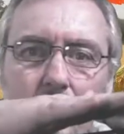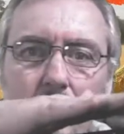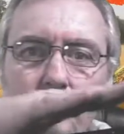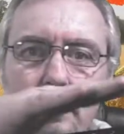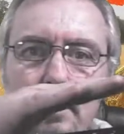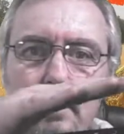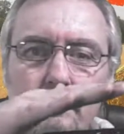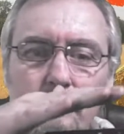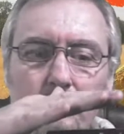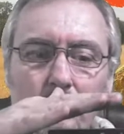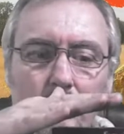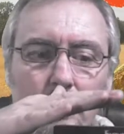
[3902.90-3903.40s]
up
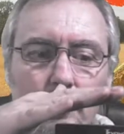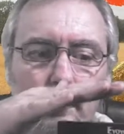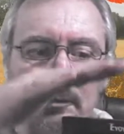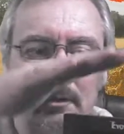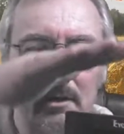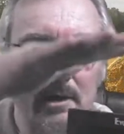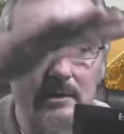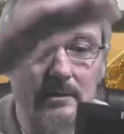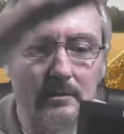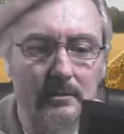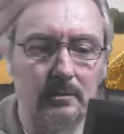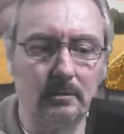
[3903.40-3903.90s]
for it, so I'd
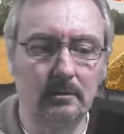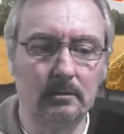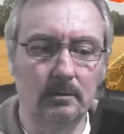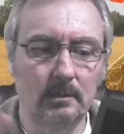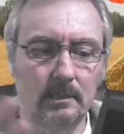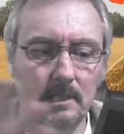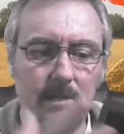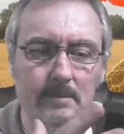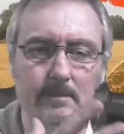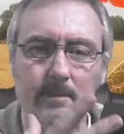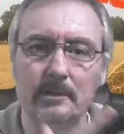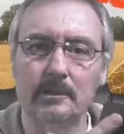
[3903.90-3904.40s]

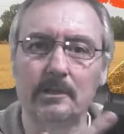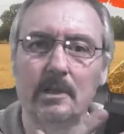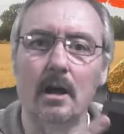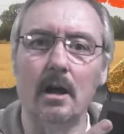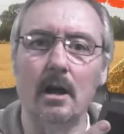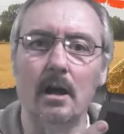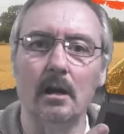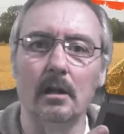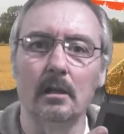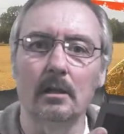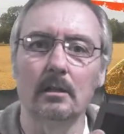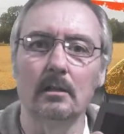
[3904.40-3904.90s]
keep it
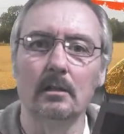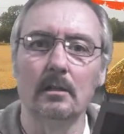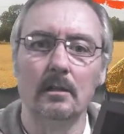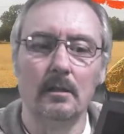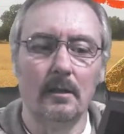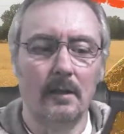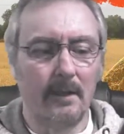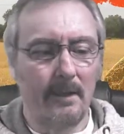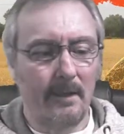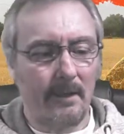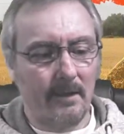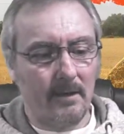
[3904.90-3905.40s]
dark,
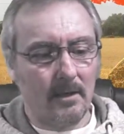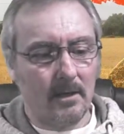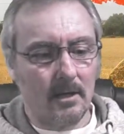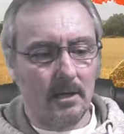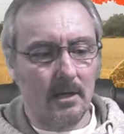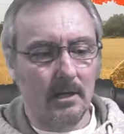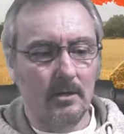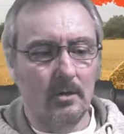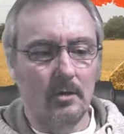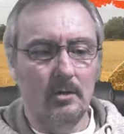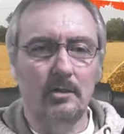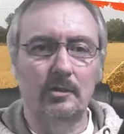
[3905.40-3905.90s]
and
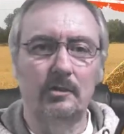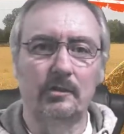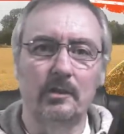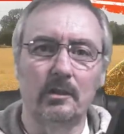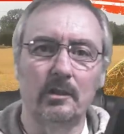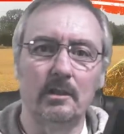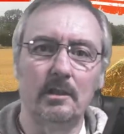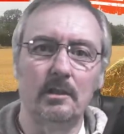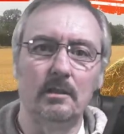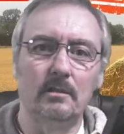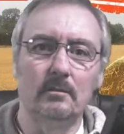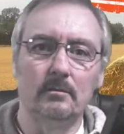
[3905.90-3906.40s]
I could
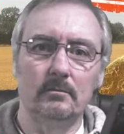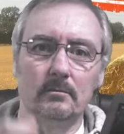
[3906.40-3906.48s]
see,